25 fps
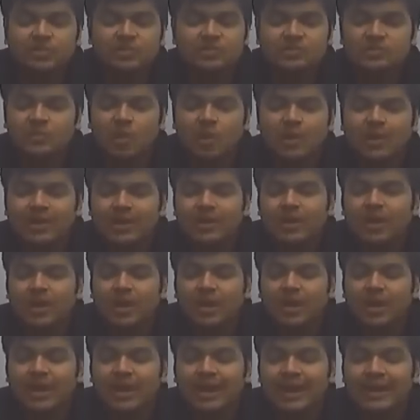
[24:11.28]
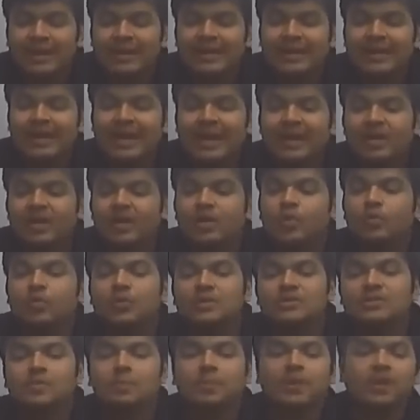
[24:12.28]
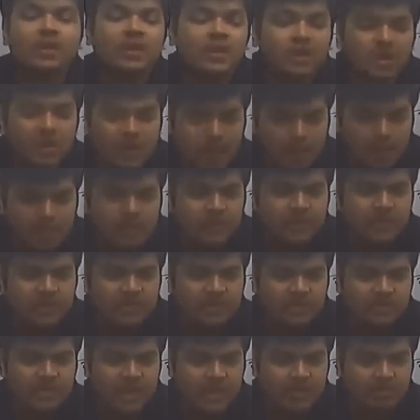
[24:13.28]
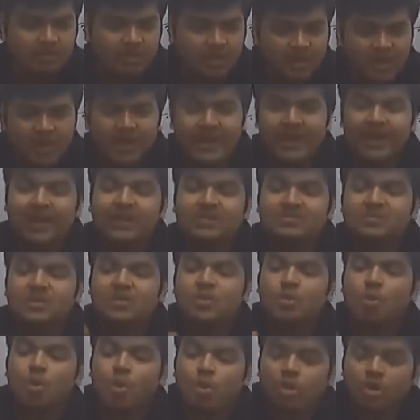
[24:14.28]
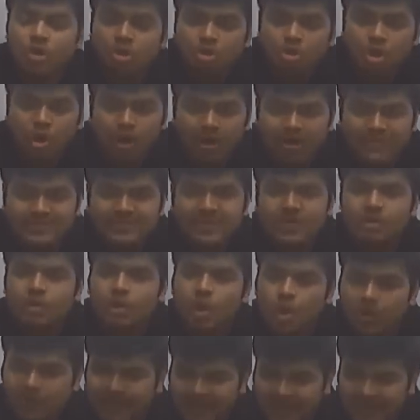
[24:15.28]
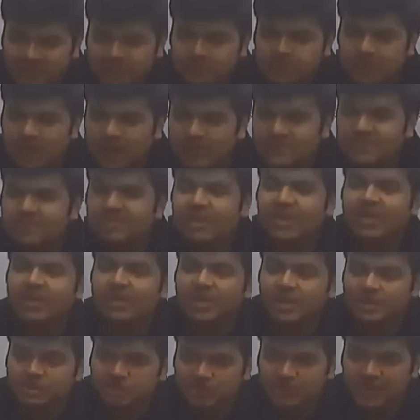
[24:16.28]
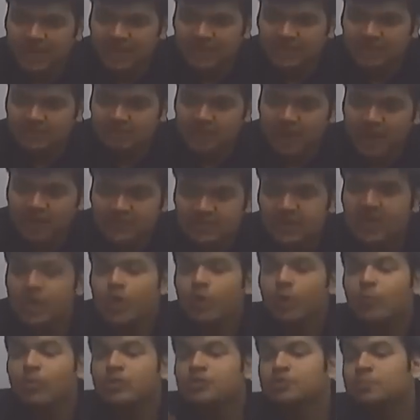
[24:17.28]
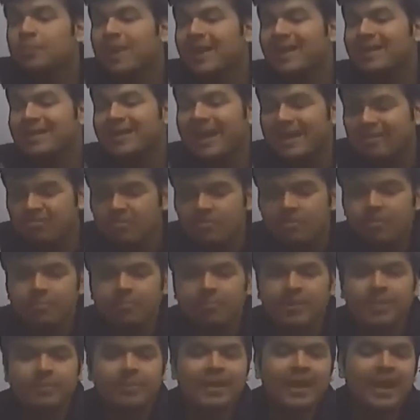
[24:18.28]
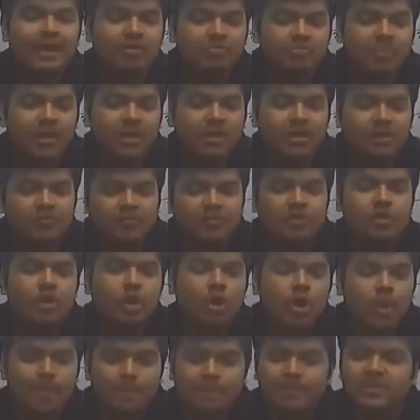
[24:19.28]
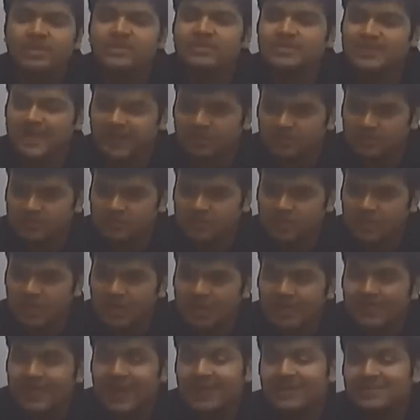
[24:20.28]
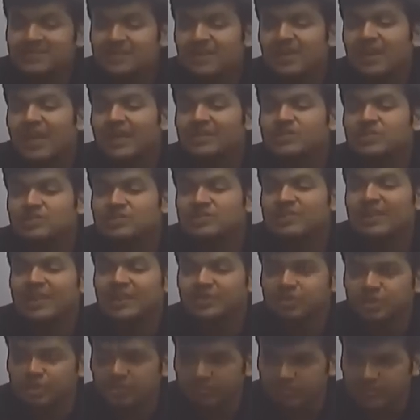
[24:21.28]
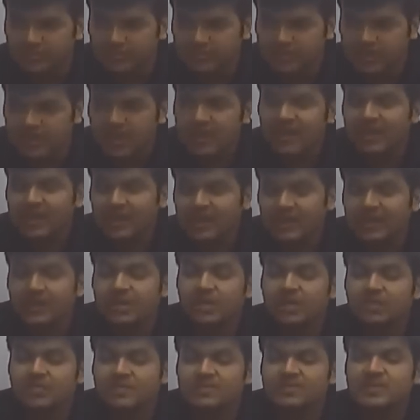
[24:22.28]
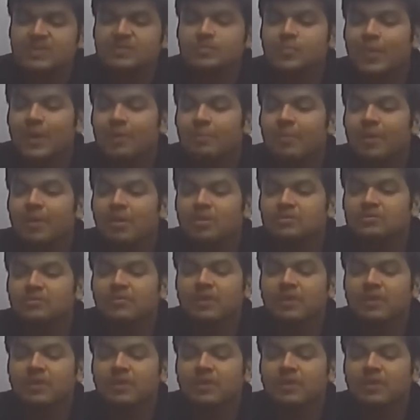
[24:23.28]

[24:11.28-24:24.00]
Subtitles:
is not indicated towards a particular company in general. It is a court law. It's a law that is passed, a regulation that is passed, which might be detrimental for your company's sales. That is a legislation risk. Legal risk is when because of a